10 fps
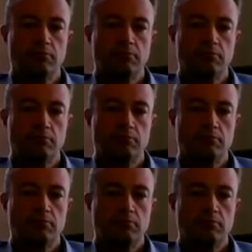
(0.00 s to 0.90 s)

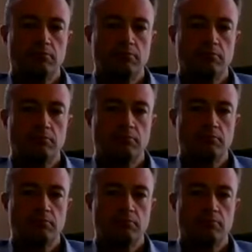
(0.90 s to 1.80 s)

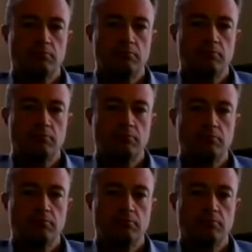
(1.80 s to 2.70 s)

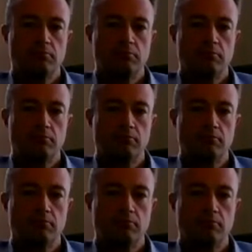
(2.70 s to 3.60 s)

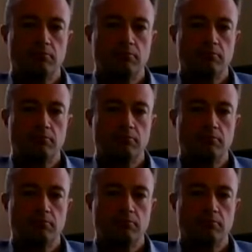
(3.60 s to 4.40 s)
[no speech]